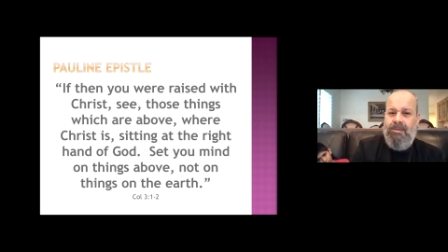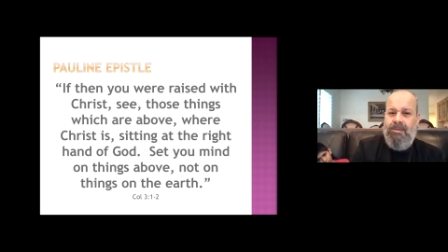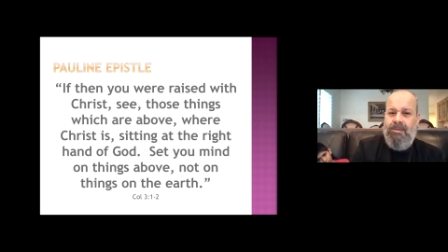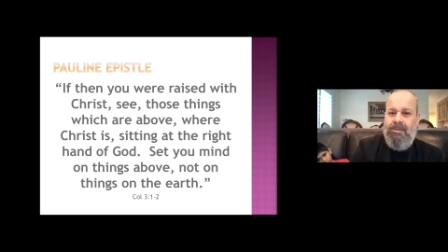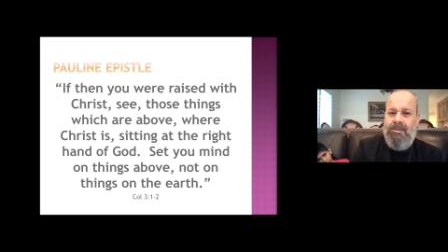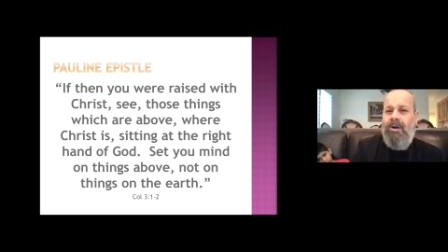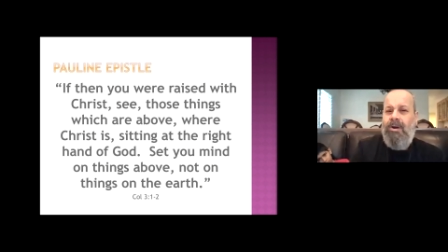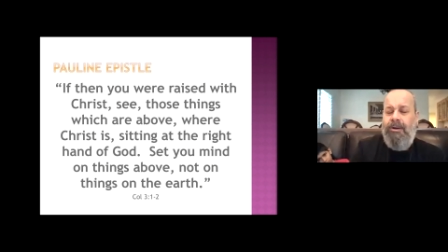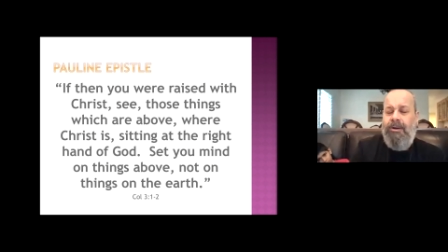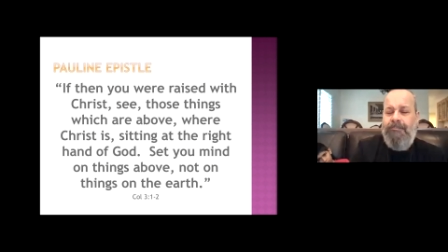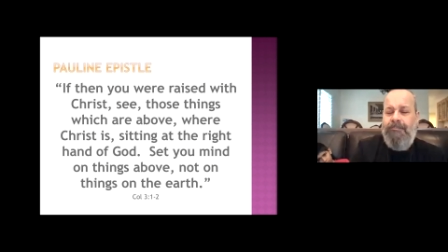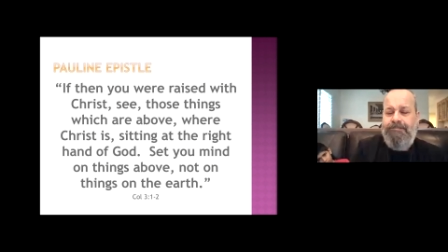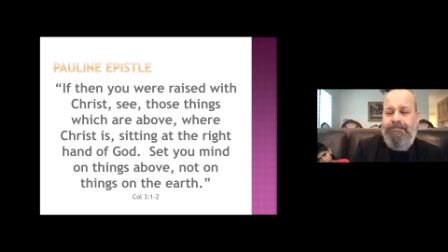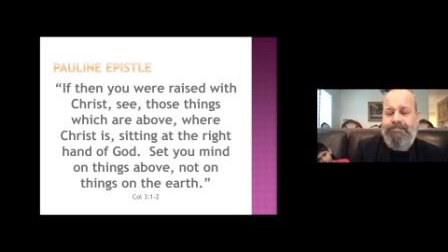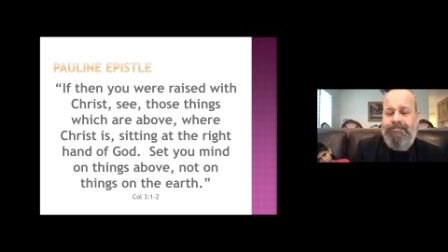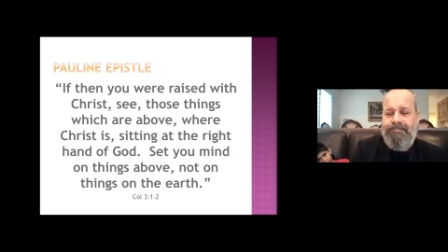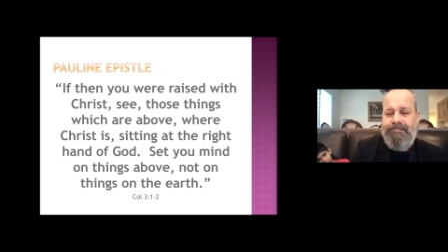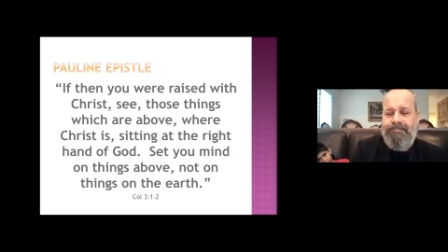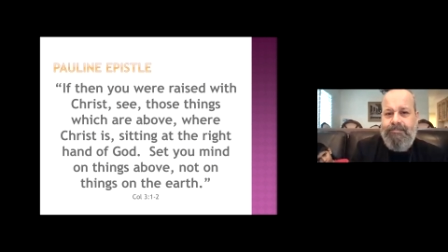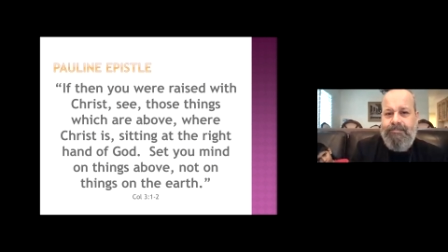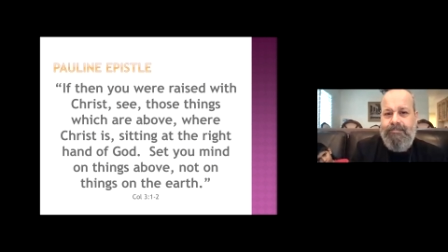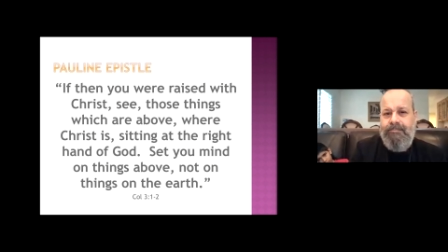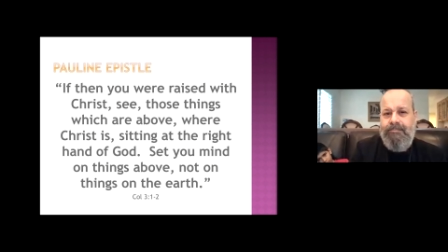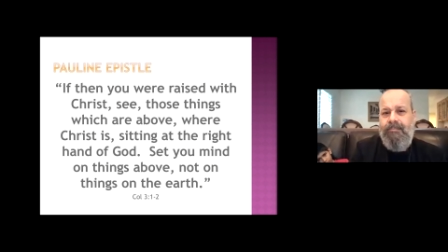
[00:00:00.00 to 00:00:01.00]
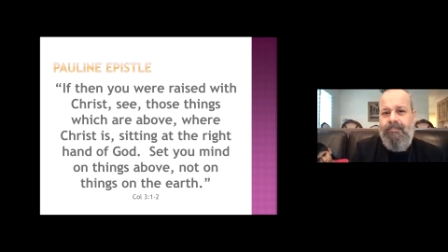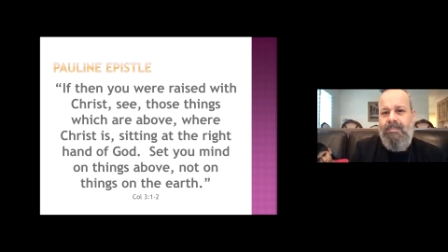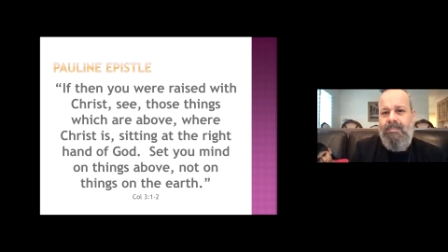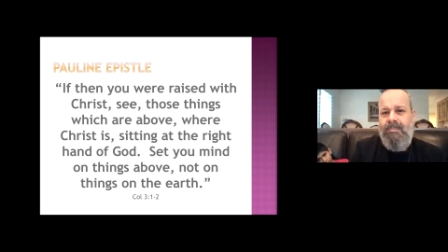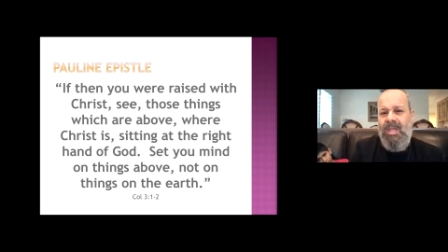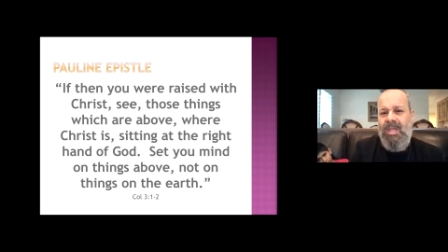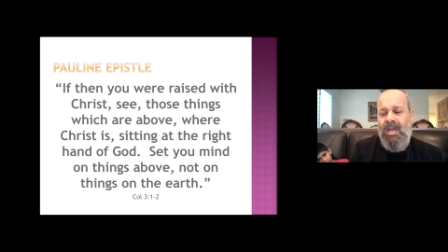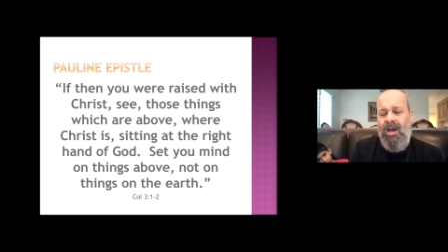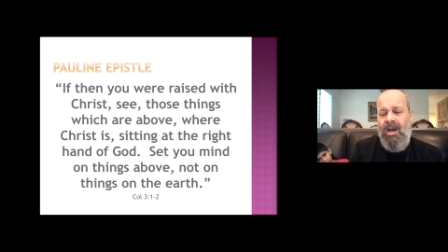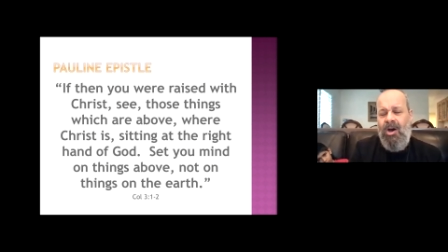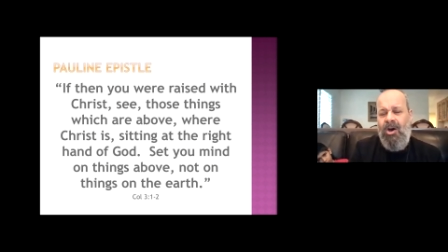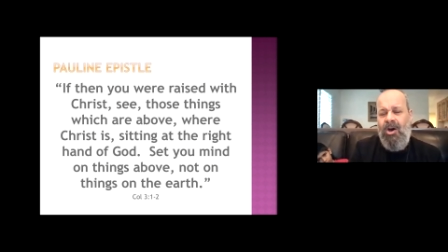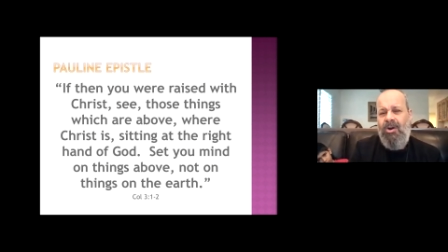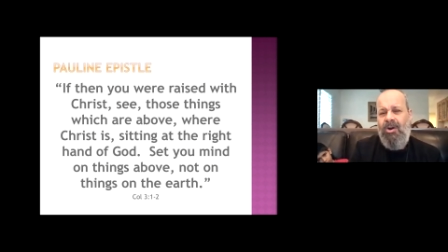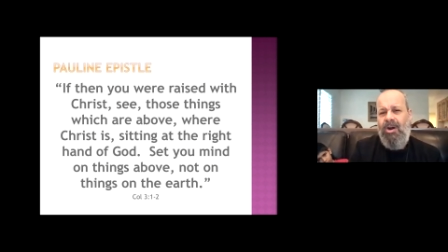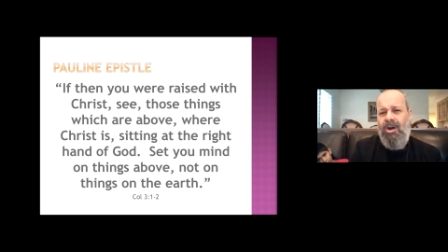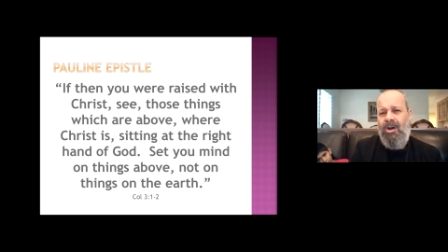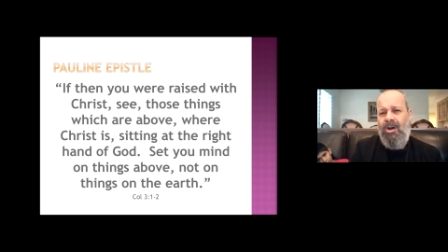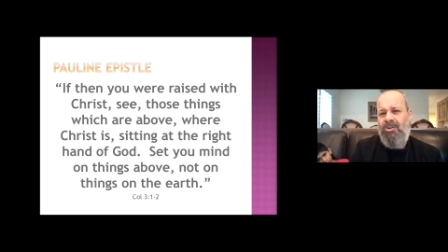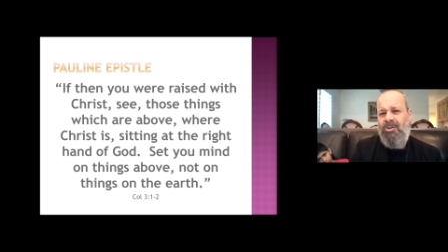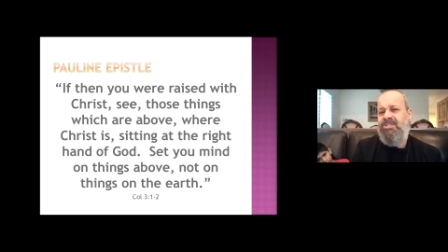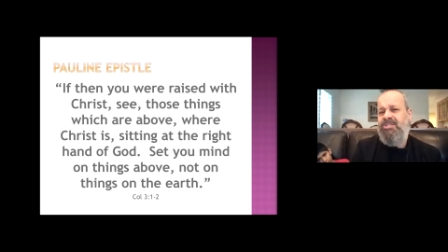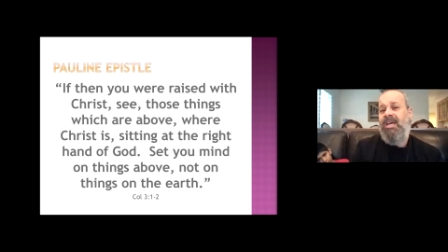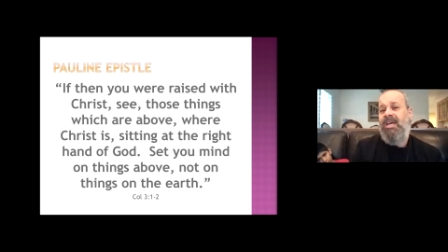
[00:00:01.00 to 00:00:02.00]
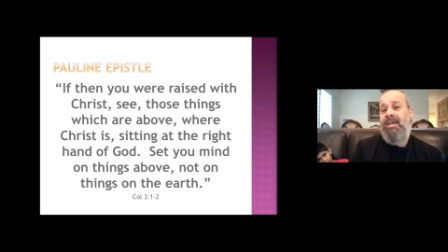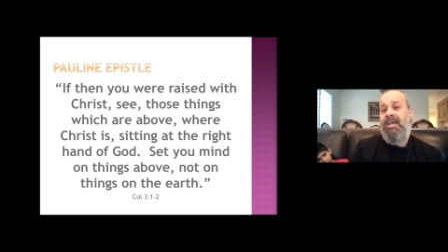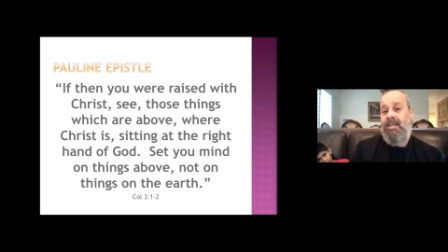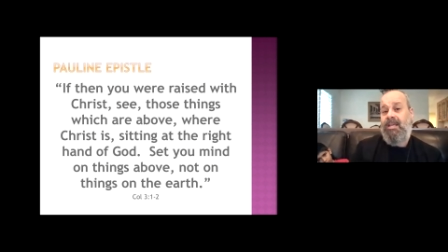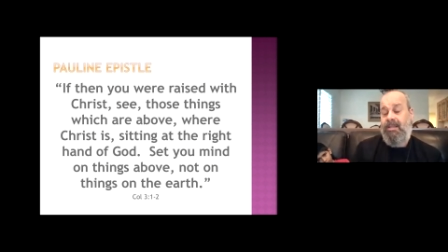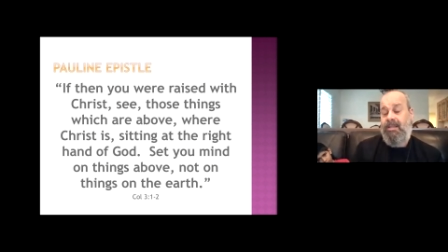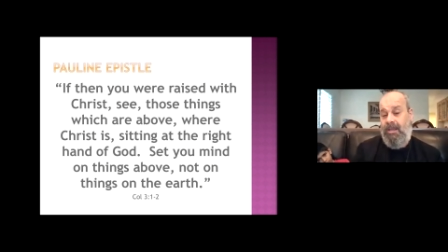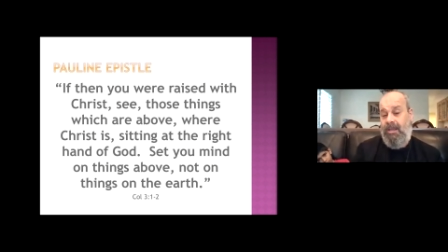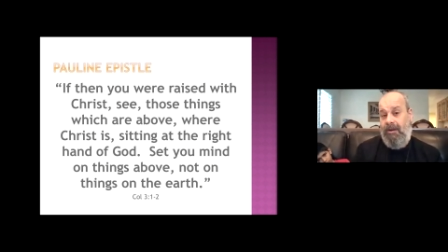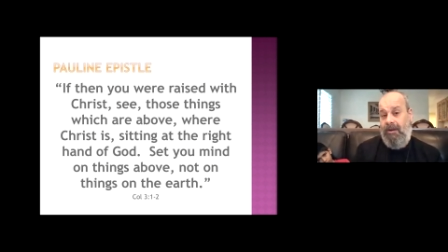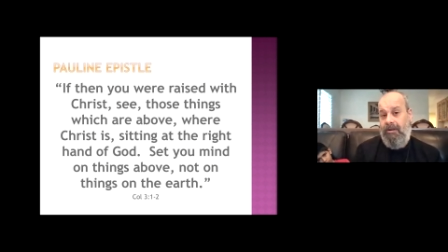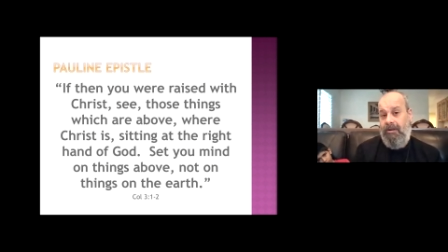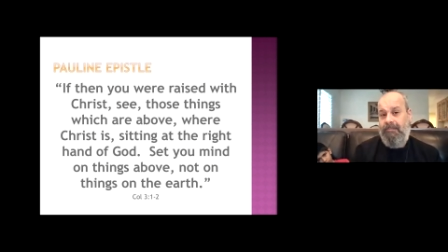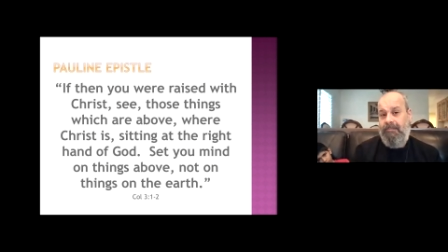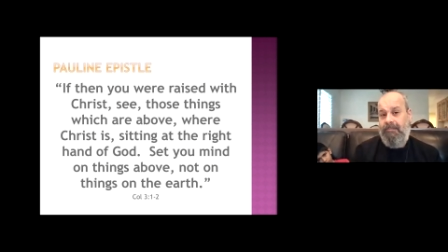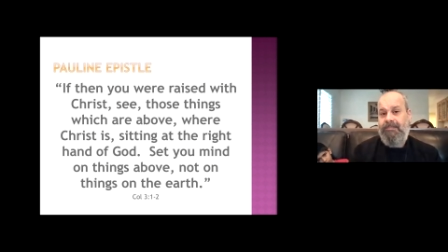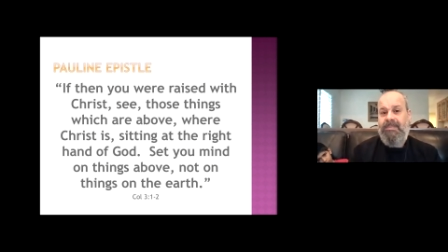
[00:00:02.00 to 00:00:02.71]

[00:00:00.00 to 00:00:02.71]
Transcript: are, are, are secondary.